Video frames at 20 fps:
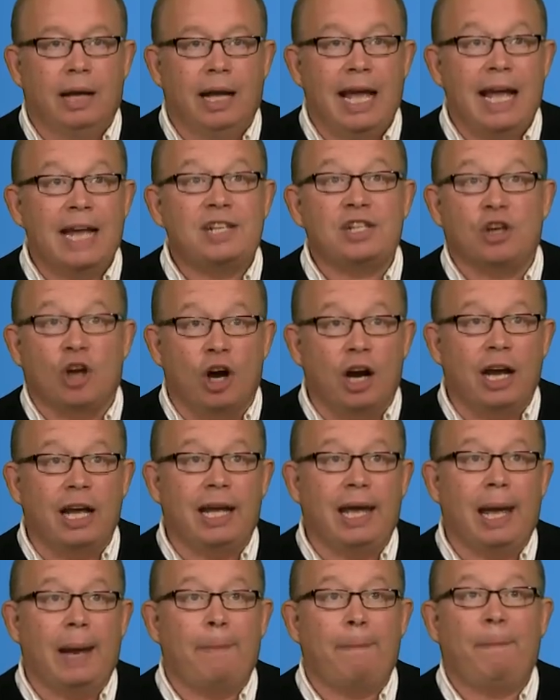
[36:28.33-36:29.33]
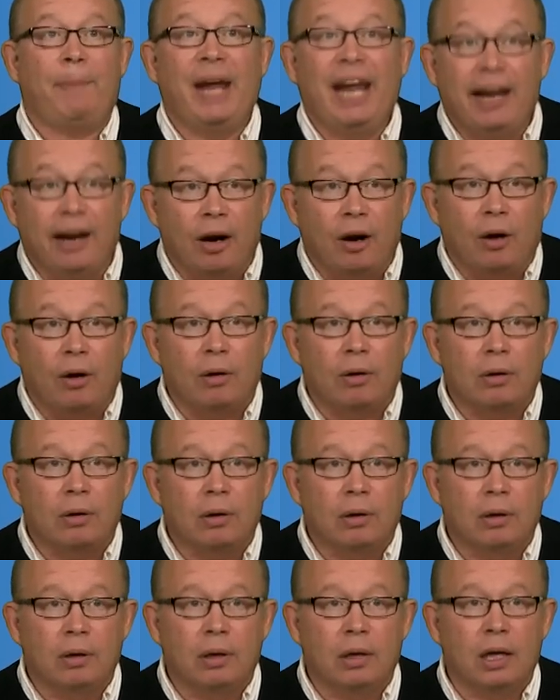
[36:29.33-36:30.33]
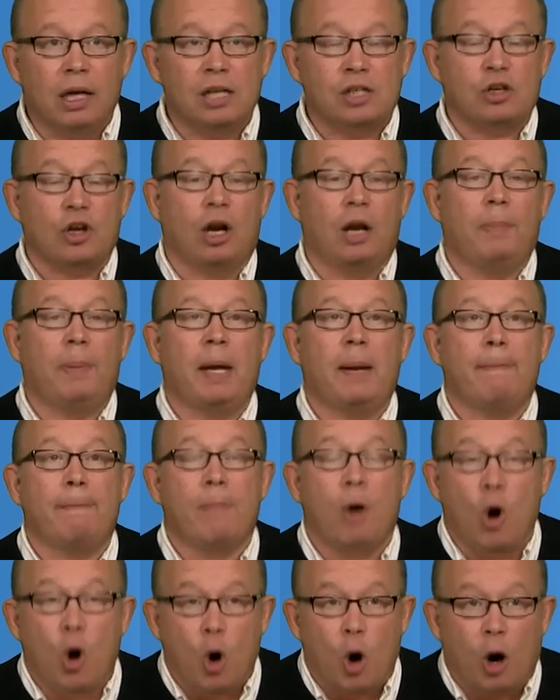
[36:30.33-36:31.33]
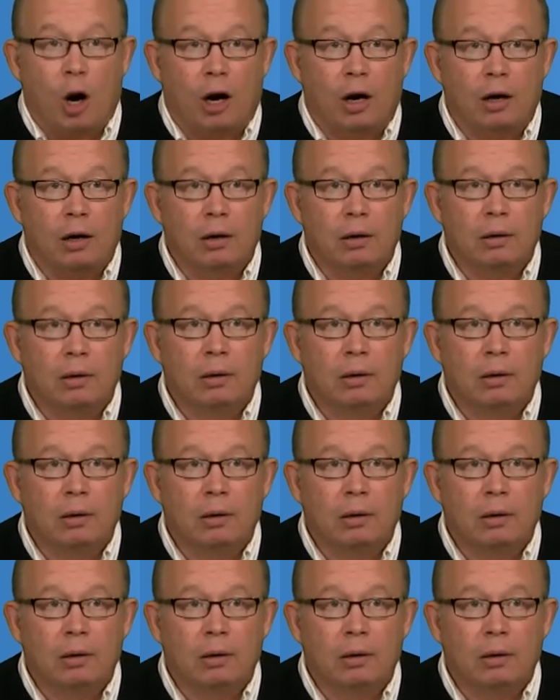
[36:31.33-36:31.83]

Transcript: It's going to get bigger. It's going to be more.